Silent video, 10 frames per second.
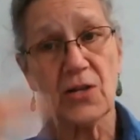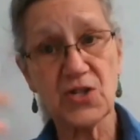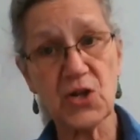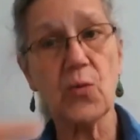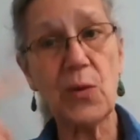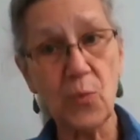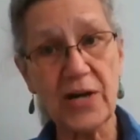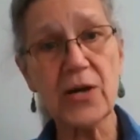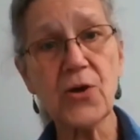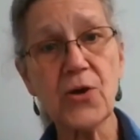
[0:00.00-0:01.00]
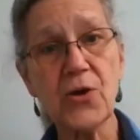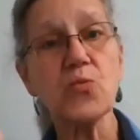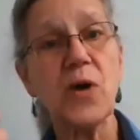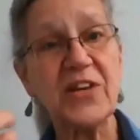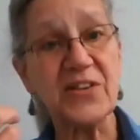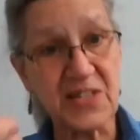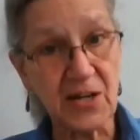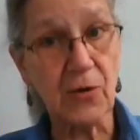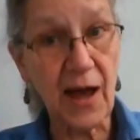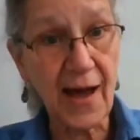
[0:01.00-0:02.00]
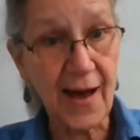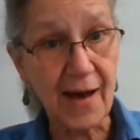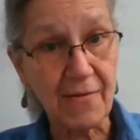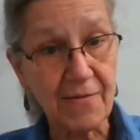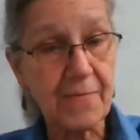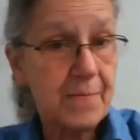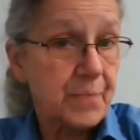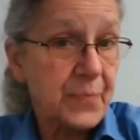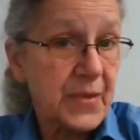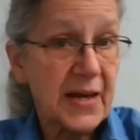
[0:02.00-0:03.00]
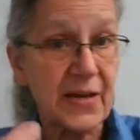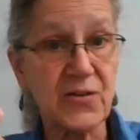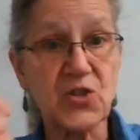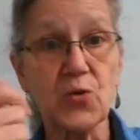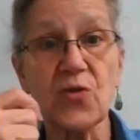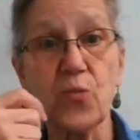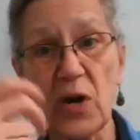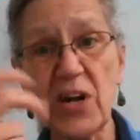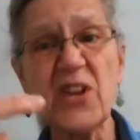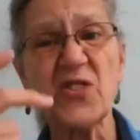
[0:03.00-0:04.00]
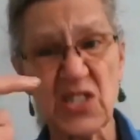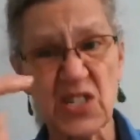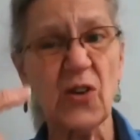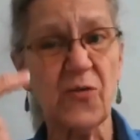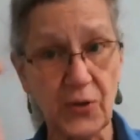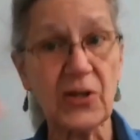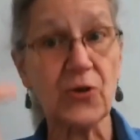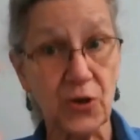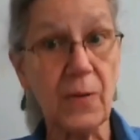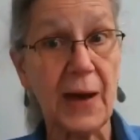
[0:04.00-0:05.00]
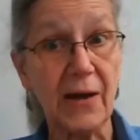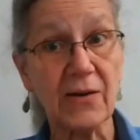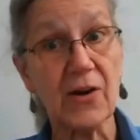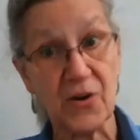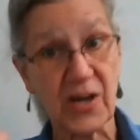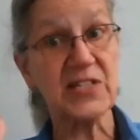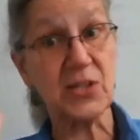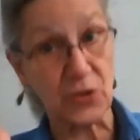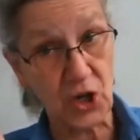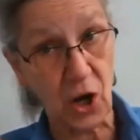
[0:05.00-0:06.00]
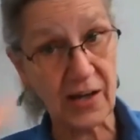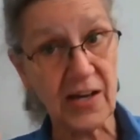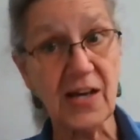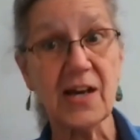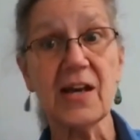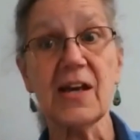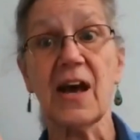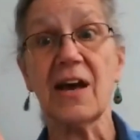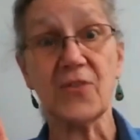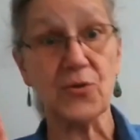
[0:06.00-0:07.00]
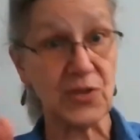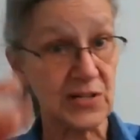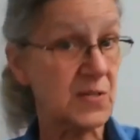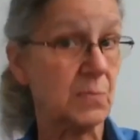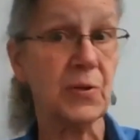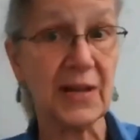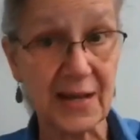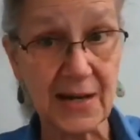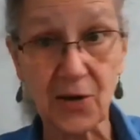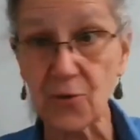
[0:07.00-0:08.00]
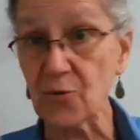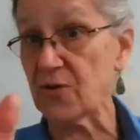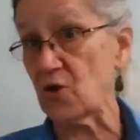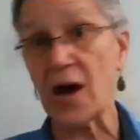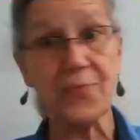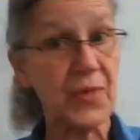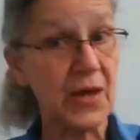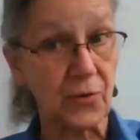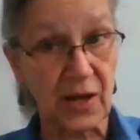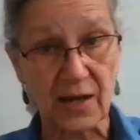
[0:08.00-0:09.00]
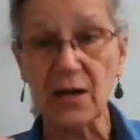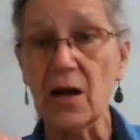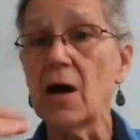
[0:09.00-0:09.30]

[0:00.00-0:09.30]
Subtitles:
So we want to use what you still have. Like, sort of, what are you still feeling good about? Are you guys still talking? Have you done some planning, or are you not there yet?